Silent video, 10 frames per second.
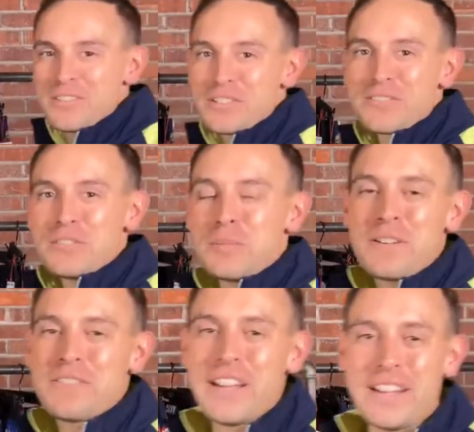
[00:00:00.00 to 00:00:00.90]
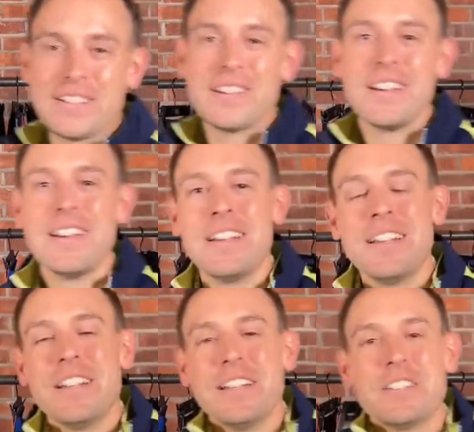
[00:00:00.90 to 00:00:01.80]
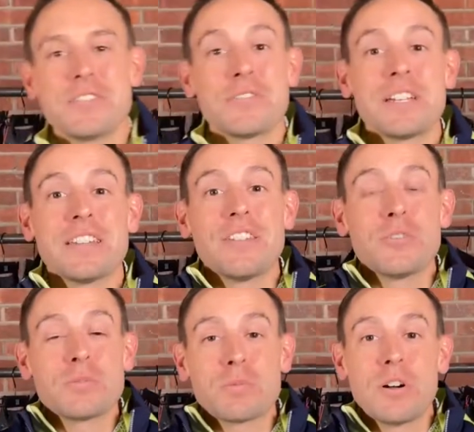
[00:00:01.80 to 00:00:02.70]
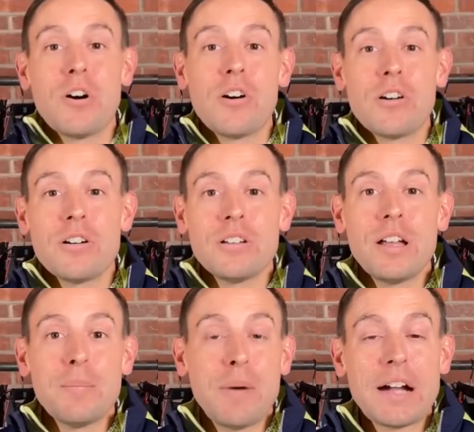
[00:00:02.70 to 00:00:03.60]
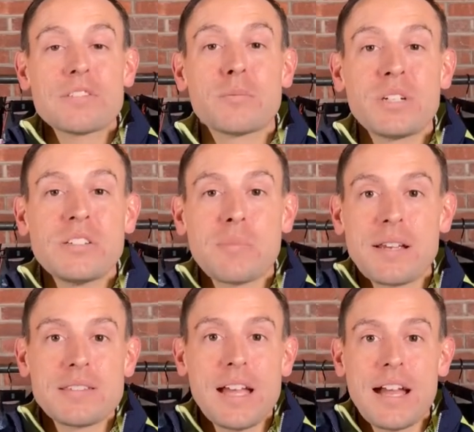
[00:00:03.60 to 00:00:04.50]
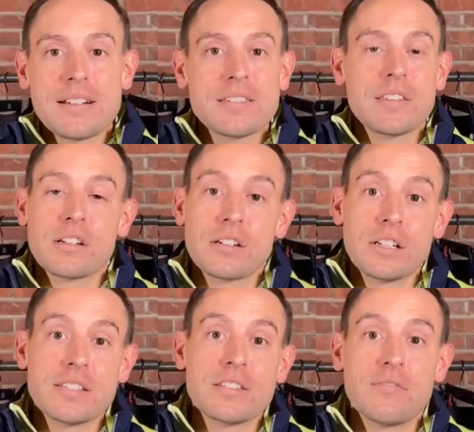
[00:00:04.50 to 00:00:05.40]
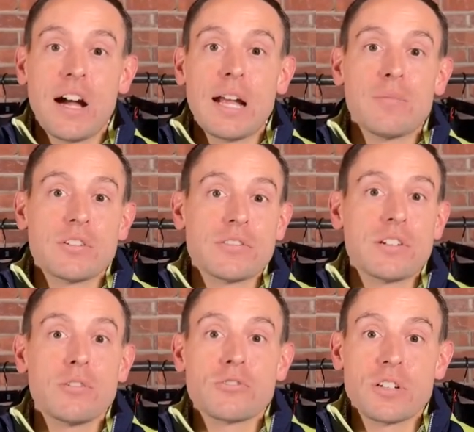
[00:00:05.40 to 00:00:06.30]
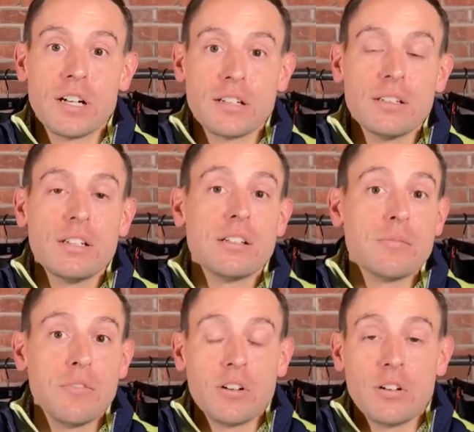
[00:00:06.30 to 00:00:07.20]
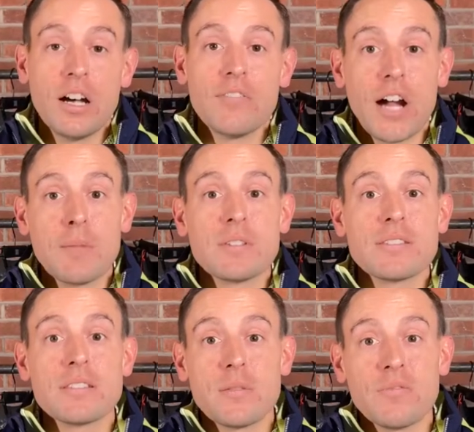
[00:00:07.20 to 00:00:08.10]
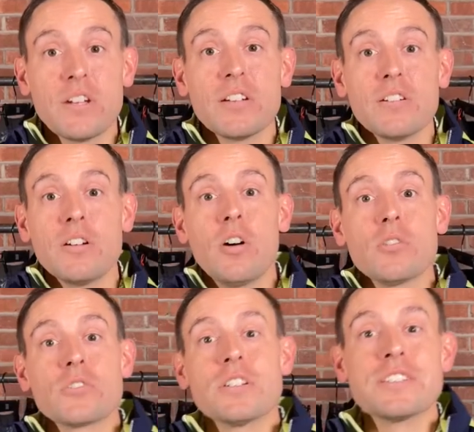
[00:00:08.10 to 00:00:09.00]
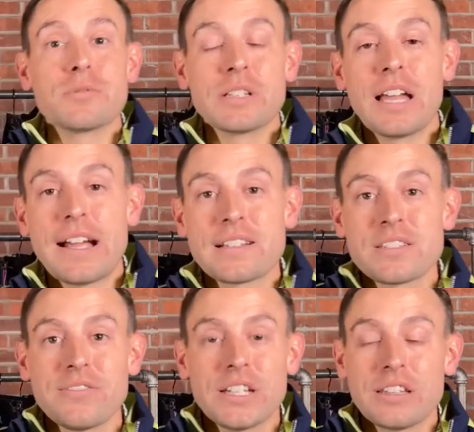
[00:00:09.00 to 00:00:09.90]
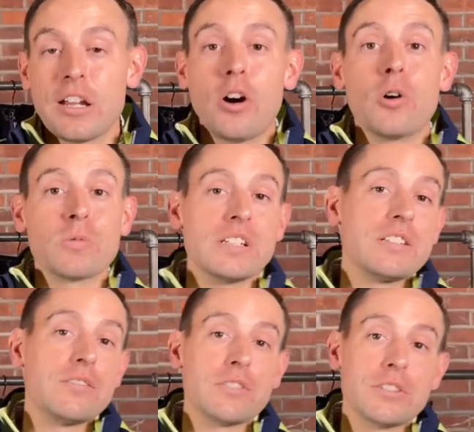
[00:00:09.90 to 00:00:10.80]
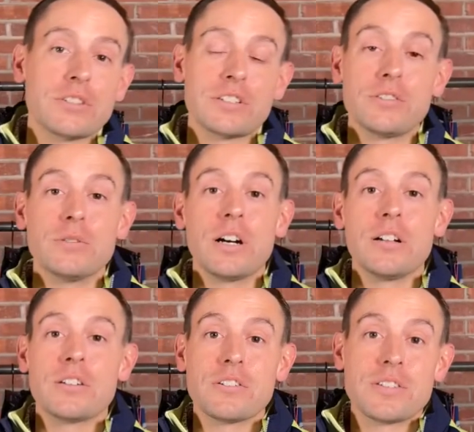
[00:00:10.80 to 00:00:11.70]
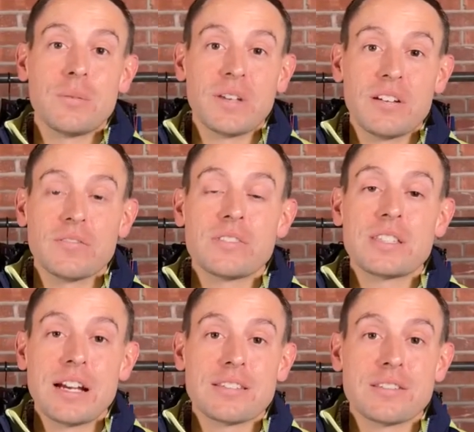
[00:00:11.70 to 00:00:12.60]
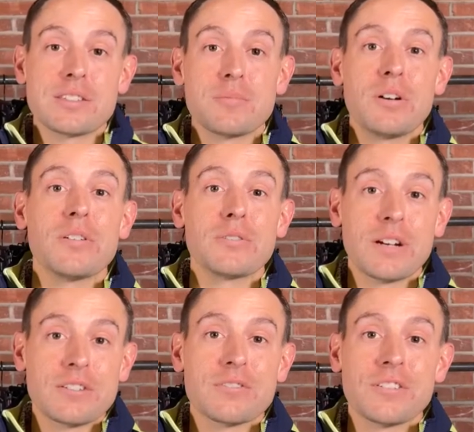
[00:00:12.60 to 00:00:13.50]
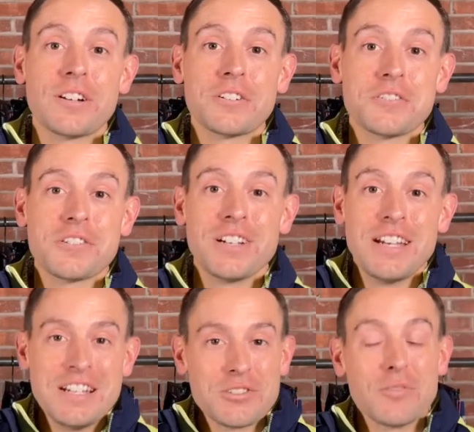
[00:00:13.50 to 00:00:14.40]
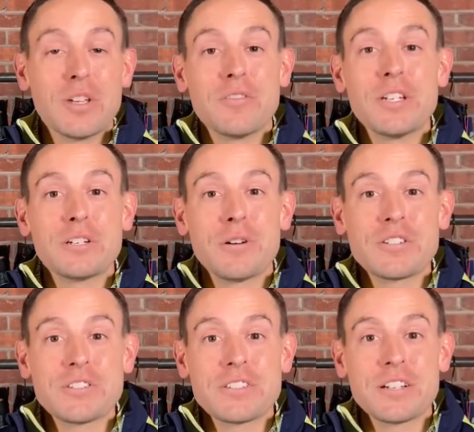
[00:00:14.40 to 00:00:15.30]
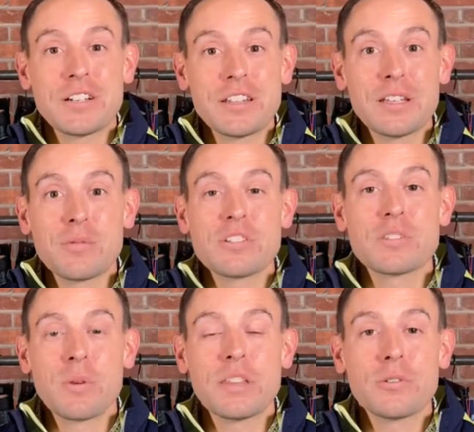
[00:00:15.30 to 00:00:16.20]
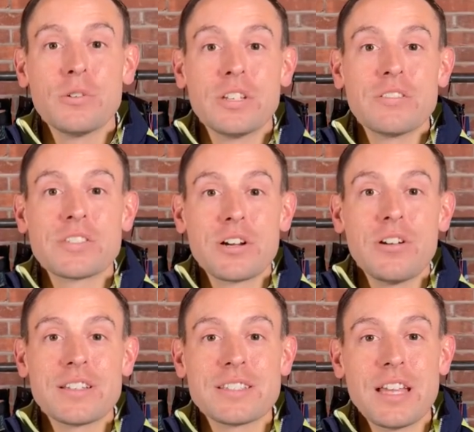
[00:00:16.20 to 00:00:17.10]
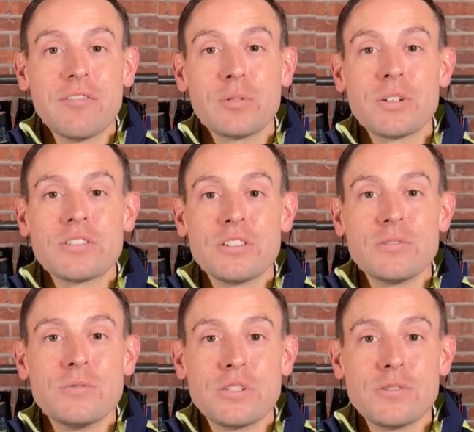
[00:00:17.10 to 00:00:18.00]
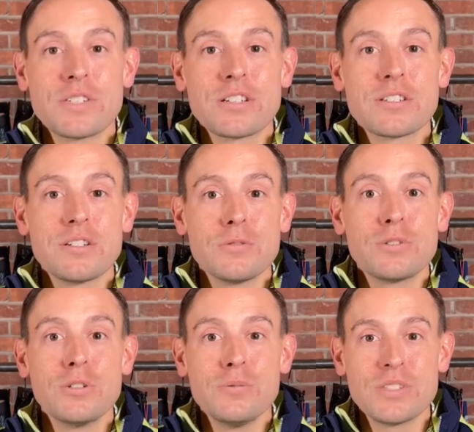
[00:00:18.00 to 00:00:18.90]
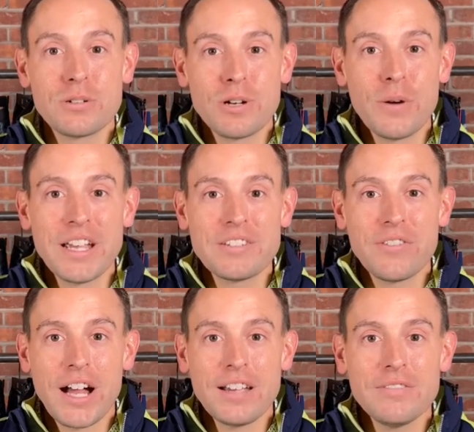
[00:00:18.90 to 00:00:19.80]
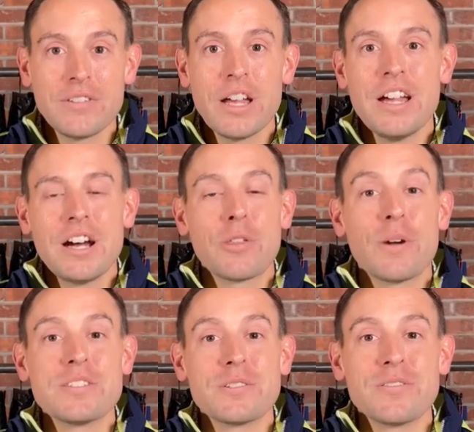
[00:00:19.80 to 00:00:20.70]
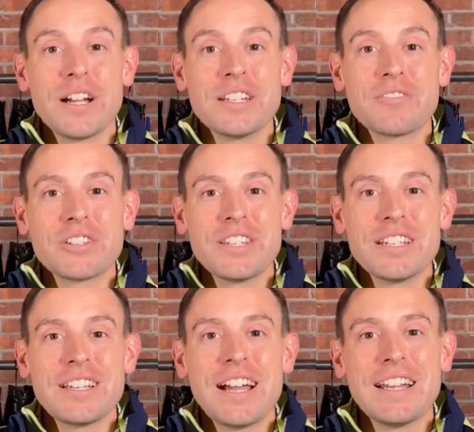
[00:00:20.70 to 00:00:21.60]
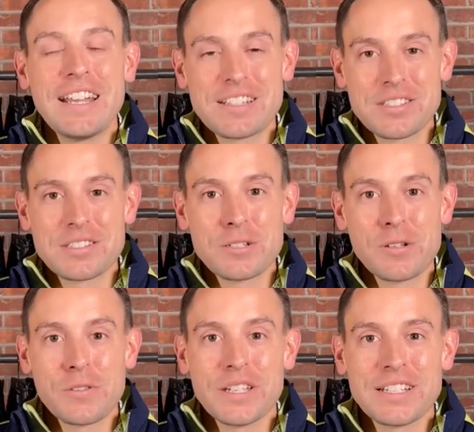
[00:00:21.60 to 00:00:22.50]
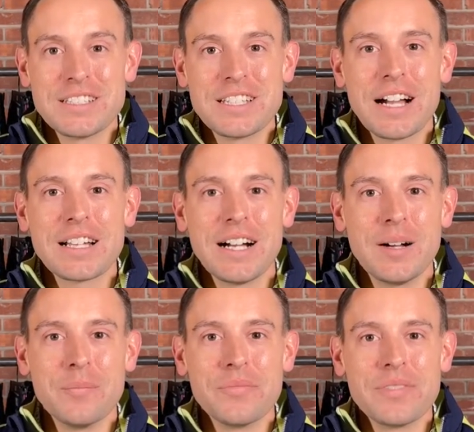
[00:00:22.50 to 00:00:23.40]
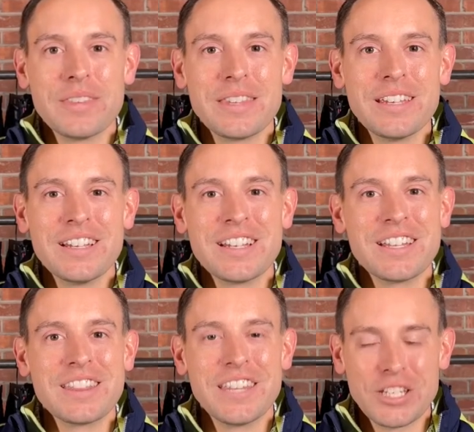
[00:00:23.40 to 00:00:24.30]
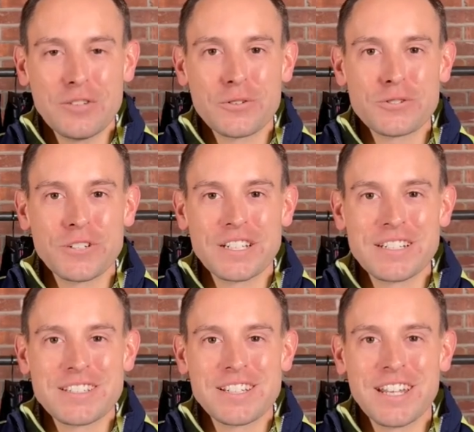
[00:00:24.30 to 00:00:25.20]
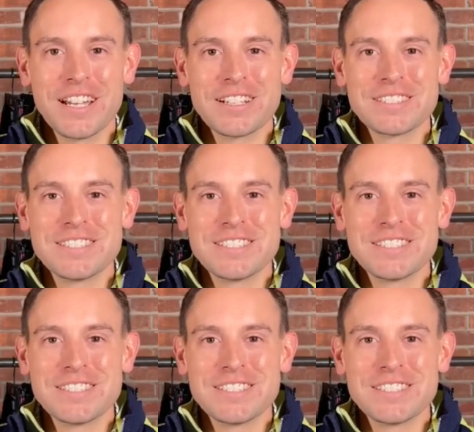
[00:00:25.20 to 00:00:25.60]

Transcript: if you're a football fan. So again, those were all boxer briefs by SAXX. There is the Vibe, there's the Ultra. Uh, Vibe is slim fit, Ultra is relaxed fit. They all retail for $32 and we have sizes small through extra large. So if you have any questions on anything we just went through, you can give us a call at 712-262-2085. Otherwise, you can find everything at hansensclothing.com. Thank you for joining us today.